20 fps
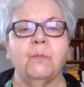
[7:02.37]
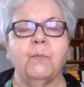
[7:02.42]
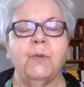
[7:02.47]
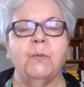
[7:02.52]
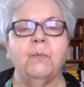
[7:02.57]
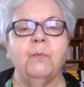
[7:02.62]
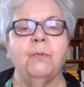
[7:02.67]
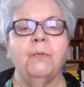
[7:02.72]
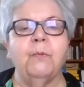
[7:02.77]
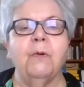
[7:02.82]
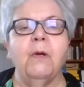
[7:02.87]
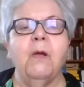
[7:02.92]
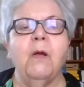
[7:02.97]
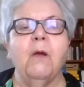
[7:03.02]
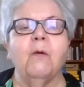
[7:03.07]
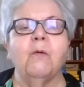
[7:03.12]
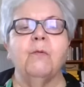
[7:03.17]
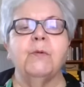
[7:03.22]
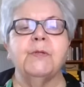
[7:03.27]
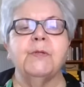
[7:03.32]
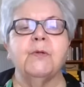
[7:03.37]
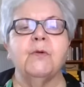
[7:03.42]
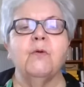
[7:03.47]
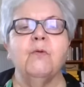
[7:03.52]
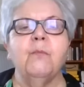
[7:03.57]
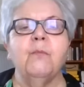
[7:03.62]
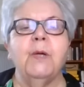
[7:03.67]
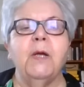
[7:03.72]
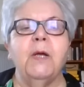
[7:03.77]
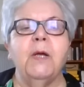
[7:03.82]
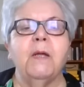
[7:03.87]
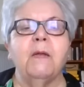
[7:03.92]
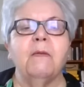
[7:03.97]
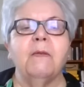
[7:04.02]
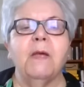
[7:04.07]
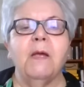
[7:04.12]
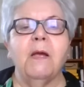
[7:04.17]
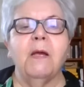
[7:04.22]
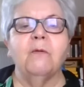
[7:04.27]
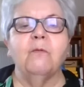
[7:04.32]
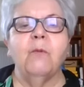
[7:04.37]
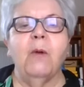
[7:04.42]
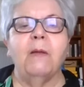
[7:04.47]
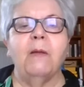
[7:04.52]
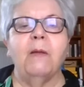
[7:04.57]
people, with whom they are